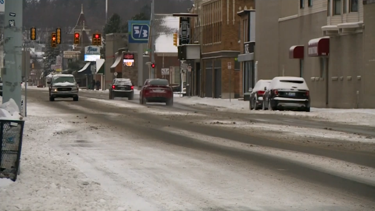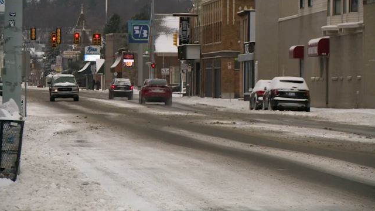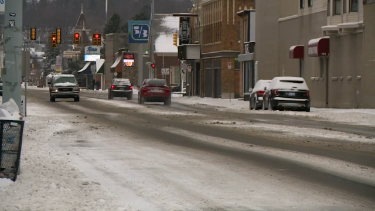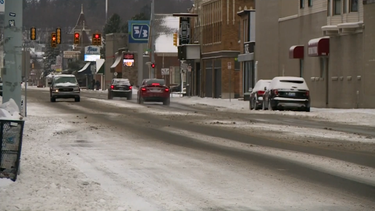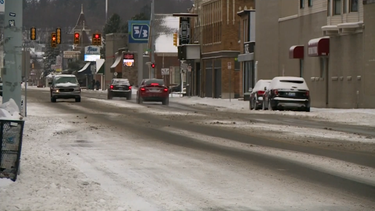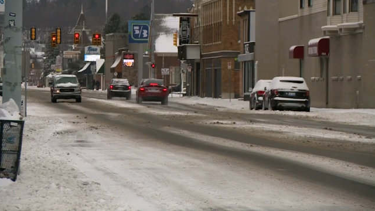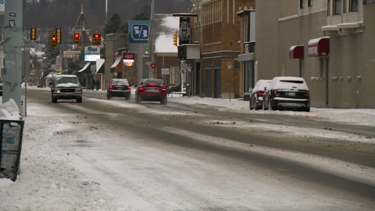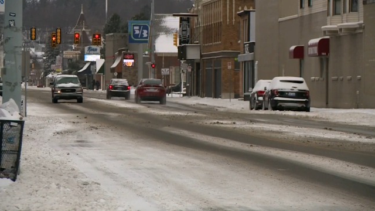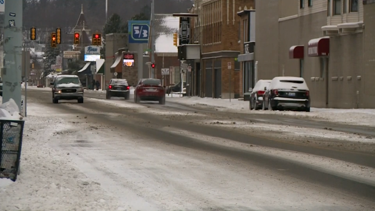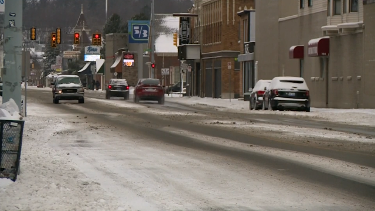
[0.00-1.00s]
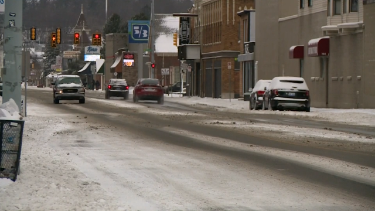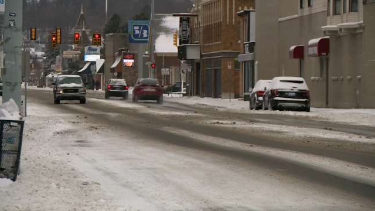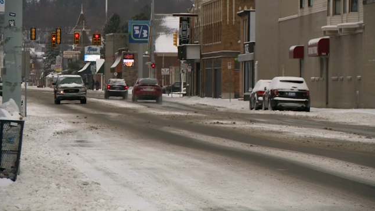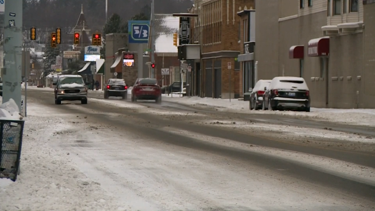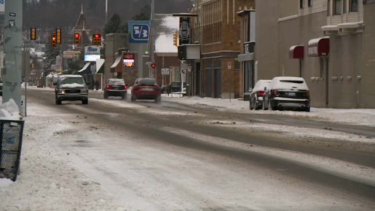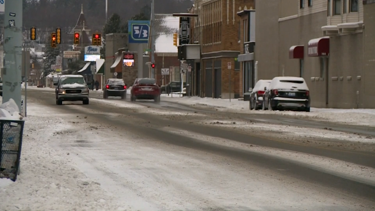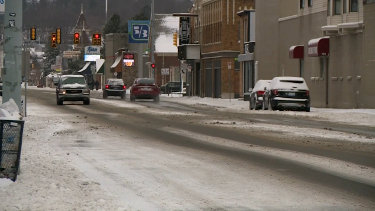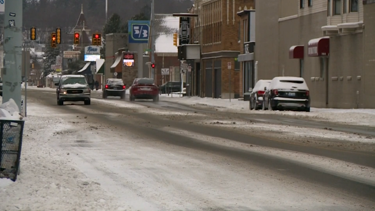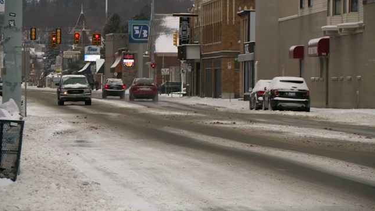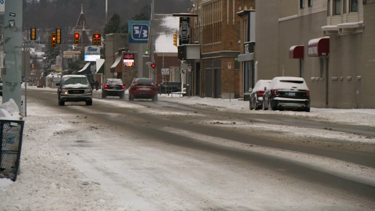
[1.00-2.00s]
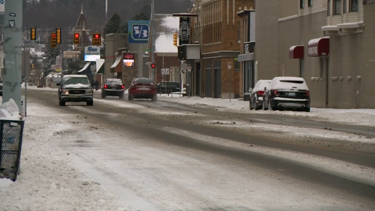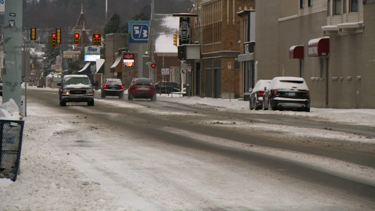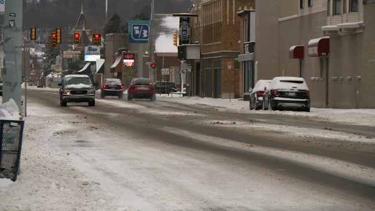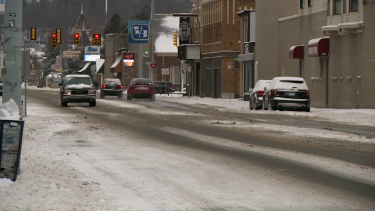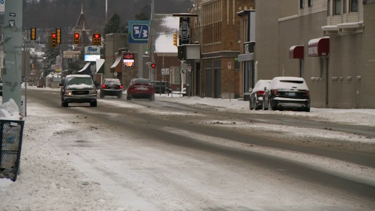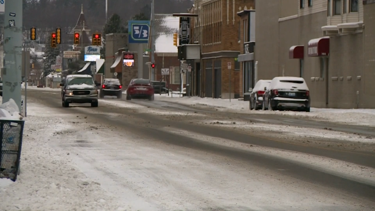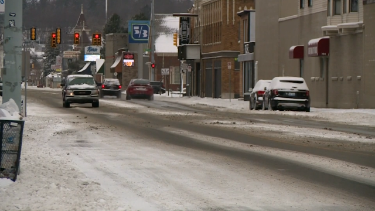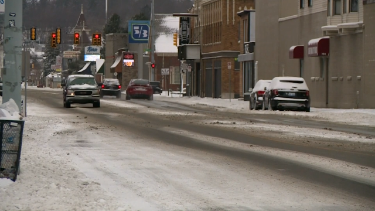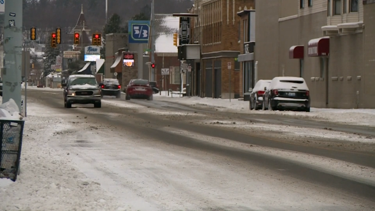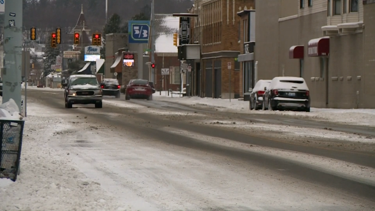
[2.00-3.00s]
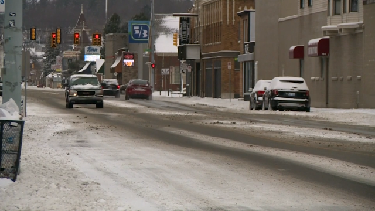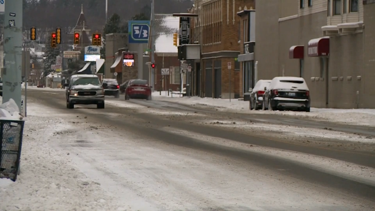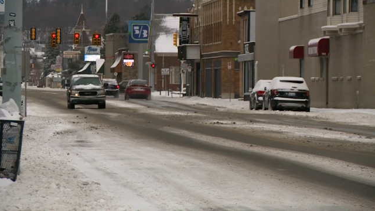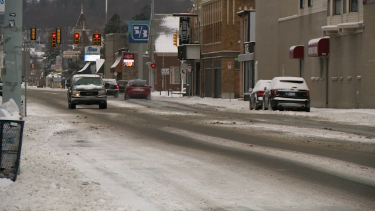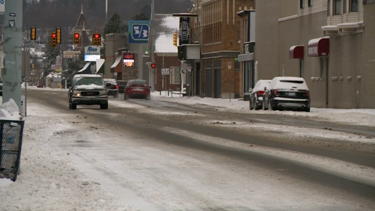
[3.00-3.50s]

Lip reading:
(no speaker visible)